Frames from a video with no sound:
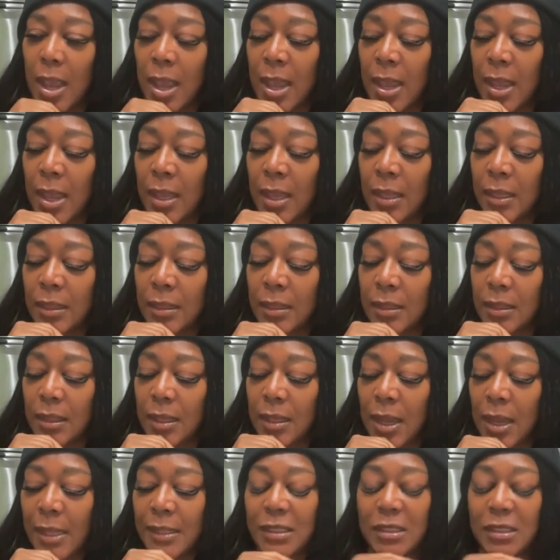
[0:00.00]
And
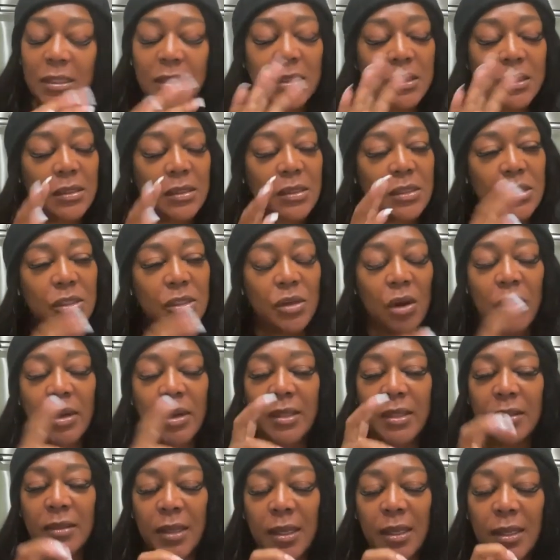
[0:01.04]
I just
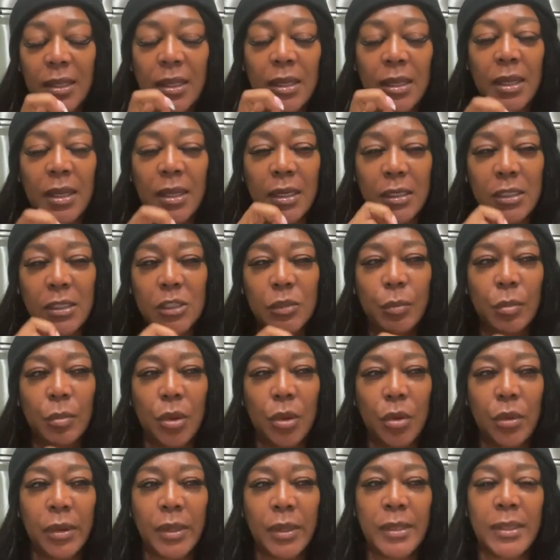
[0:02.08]
started thinking and
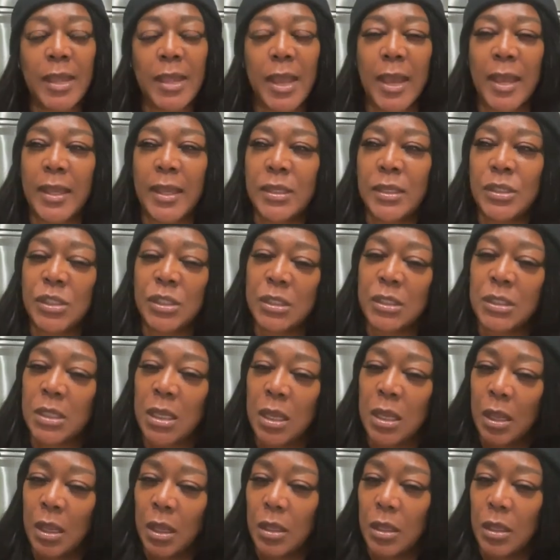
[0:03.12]
exploring that and just